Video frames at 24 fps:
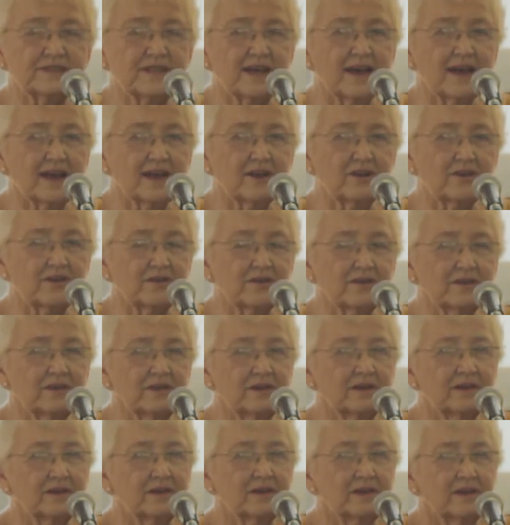there.
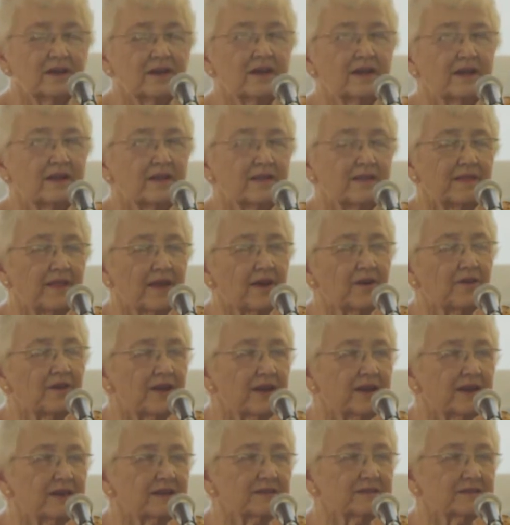There
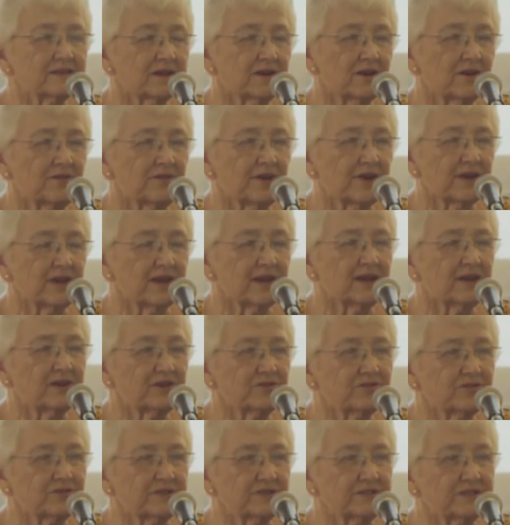is already
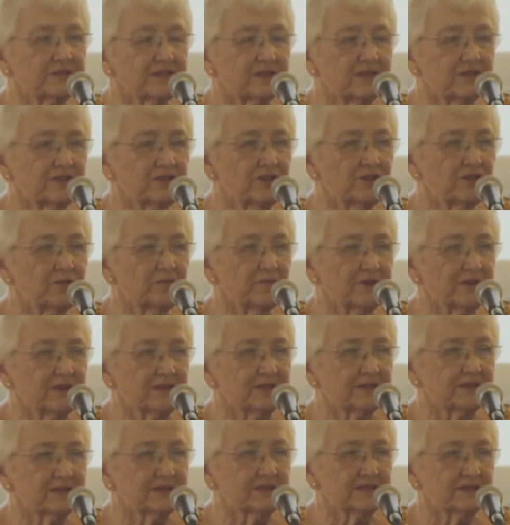interest in new
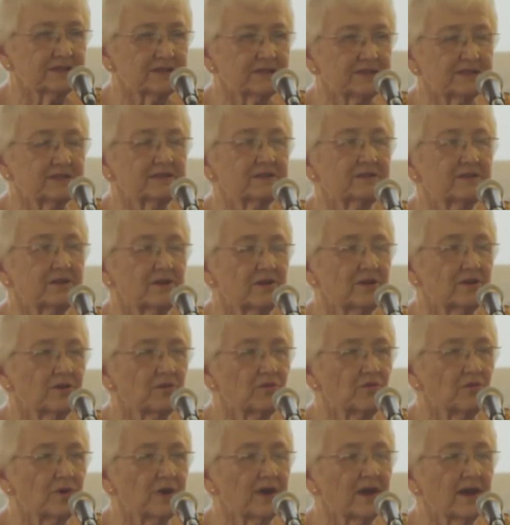businesses.
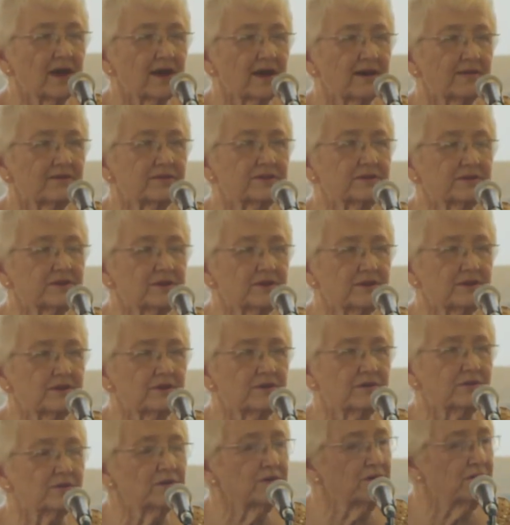We have
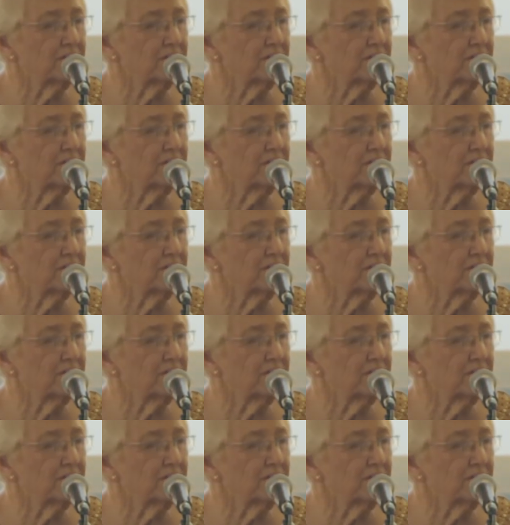2